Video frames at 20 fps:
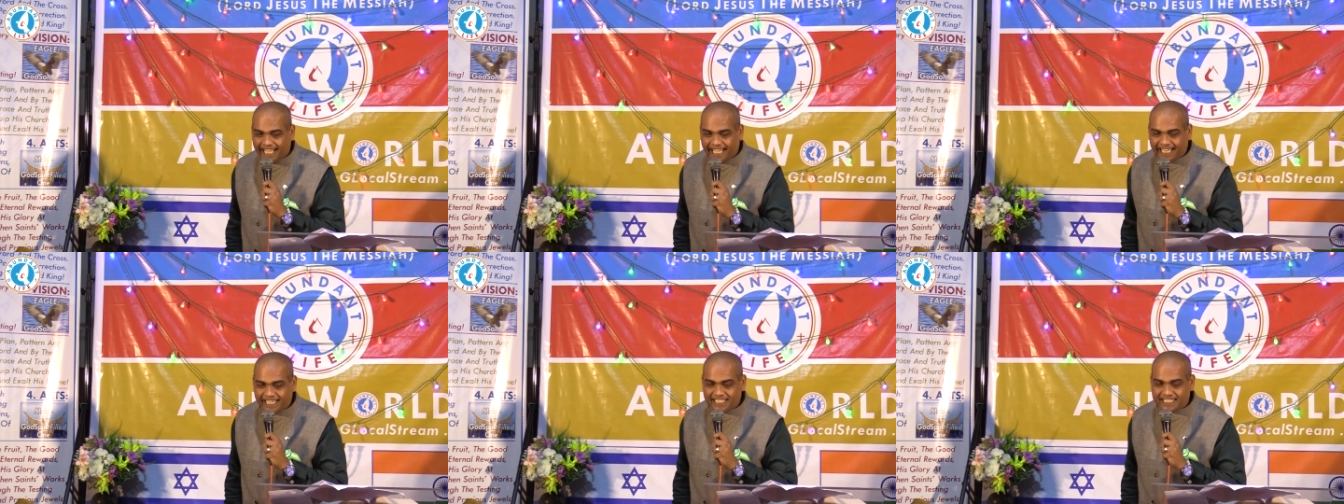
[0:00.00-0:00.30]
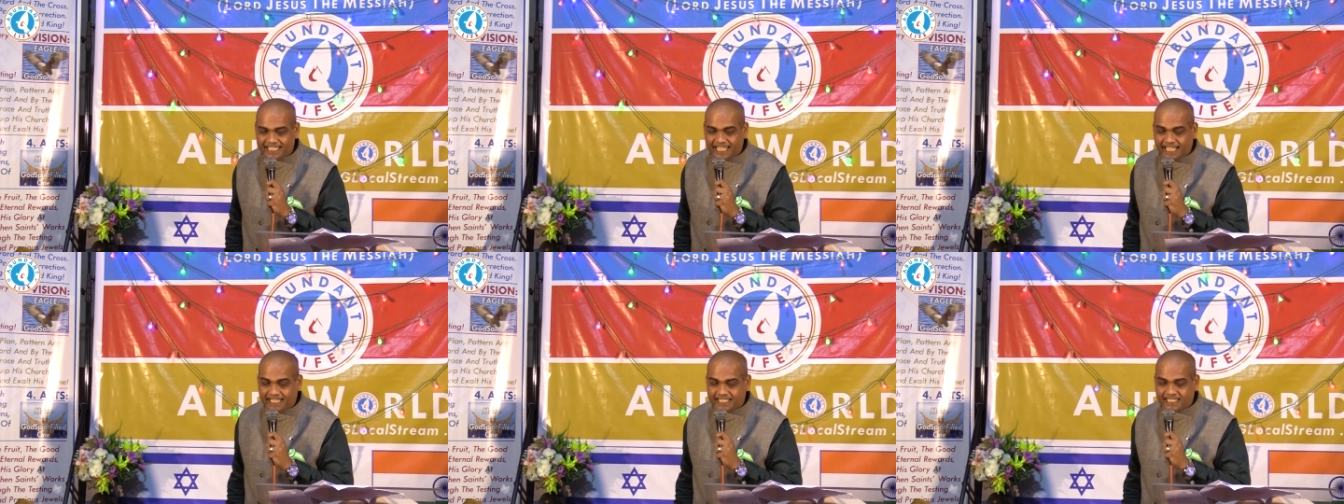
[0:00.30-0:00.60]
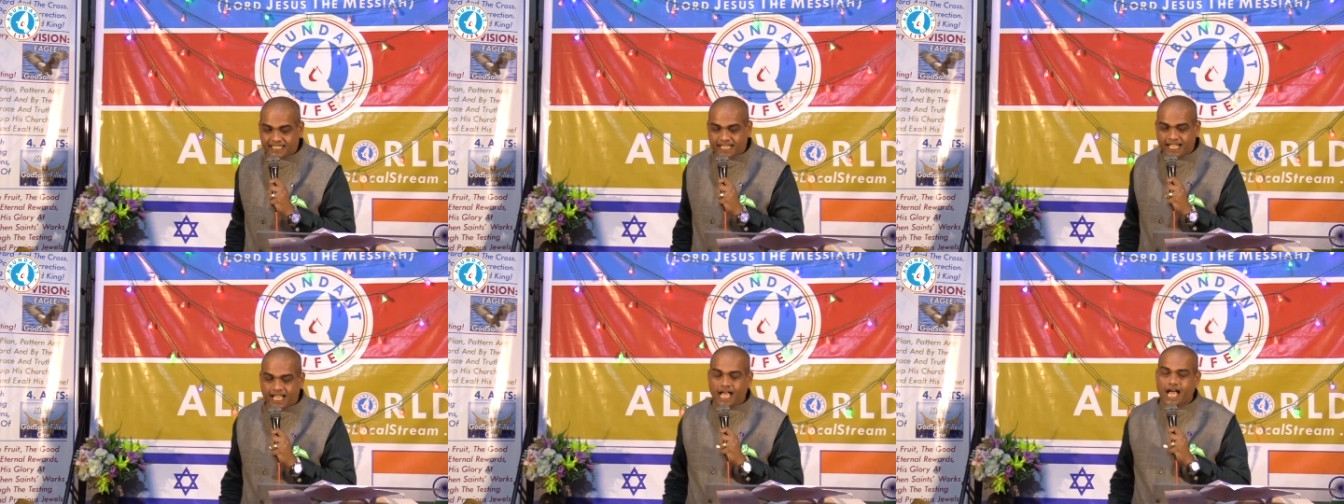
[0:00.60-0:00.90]
And He
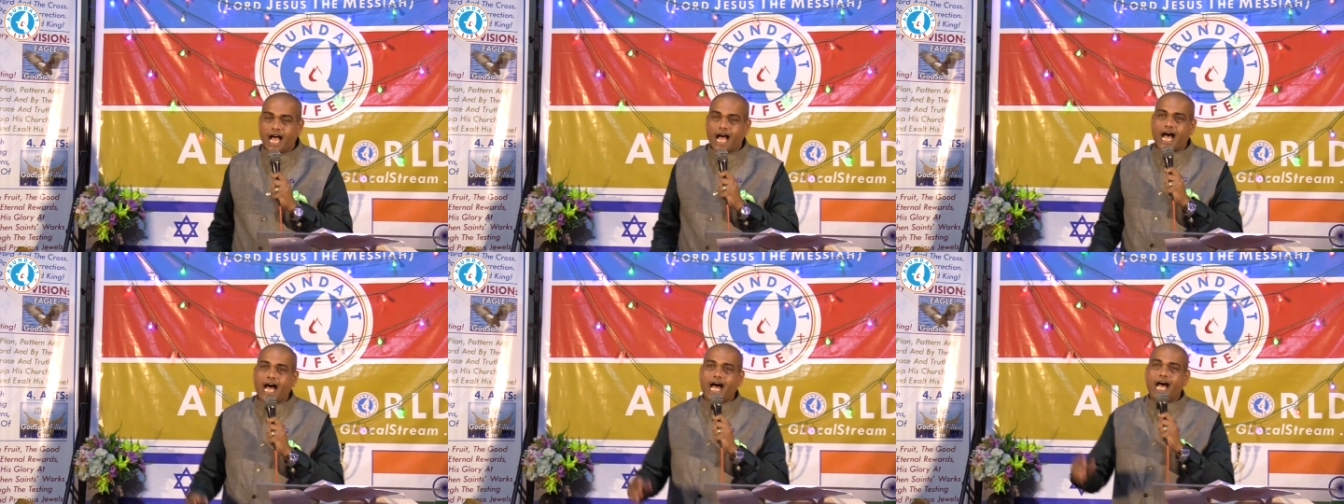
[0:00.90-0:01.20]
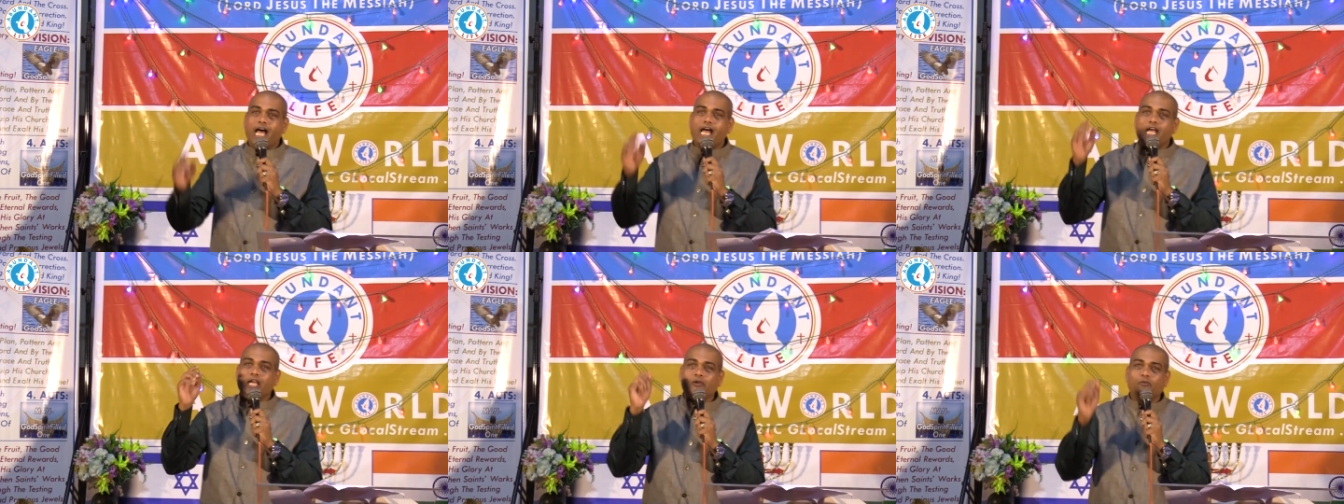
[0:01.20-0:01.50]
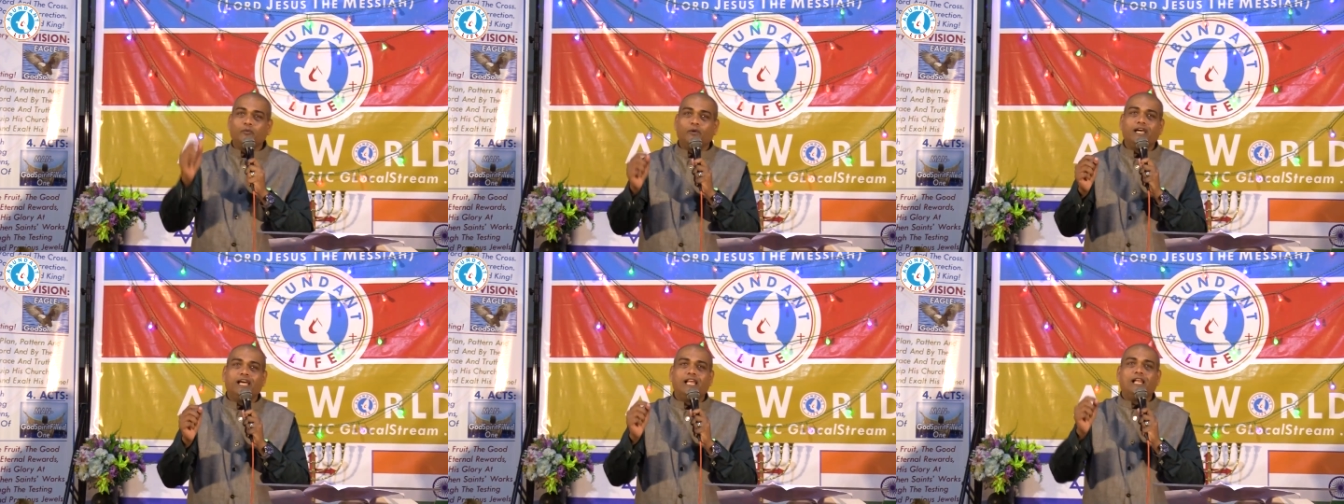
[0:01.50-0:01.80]
says, I
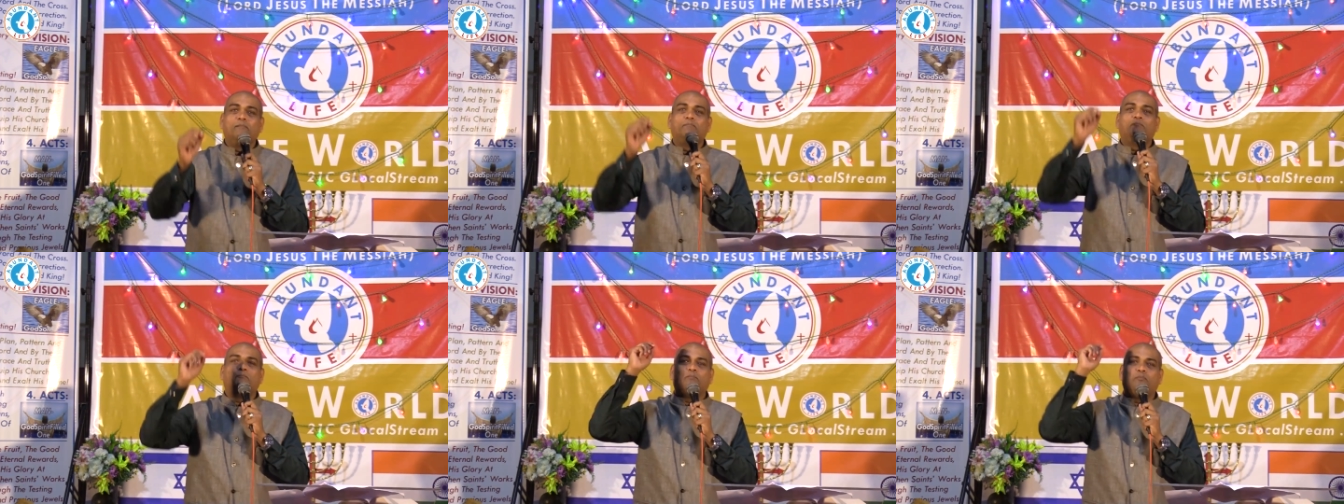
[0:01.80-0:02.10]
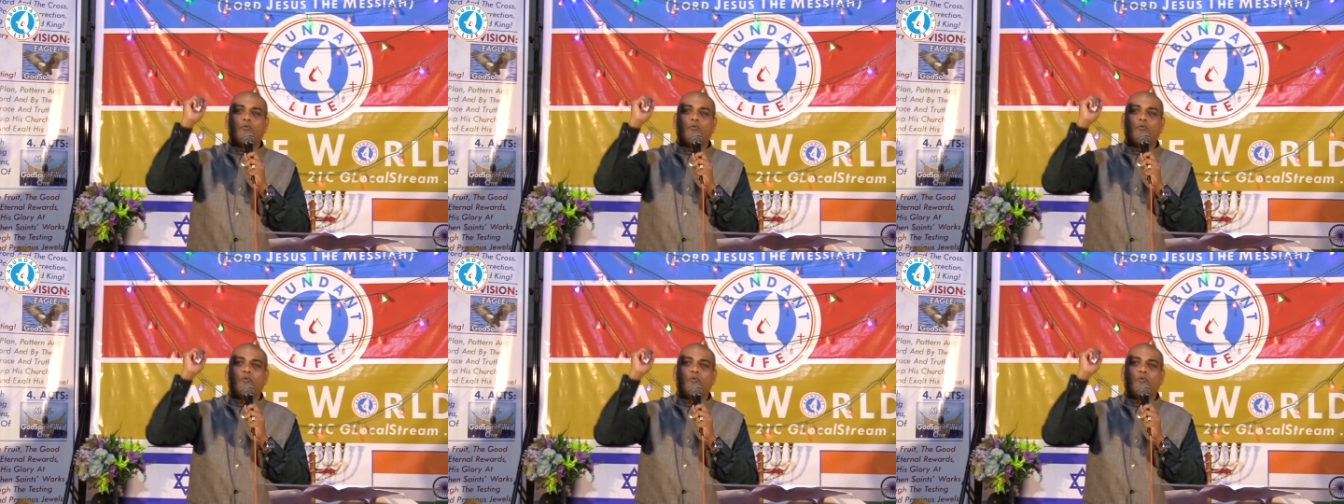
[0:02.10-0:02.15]
will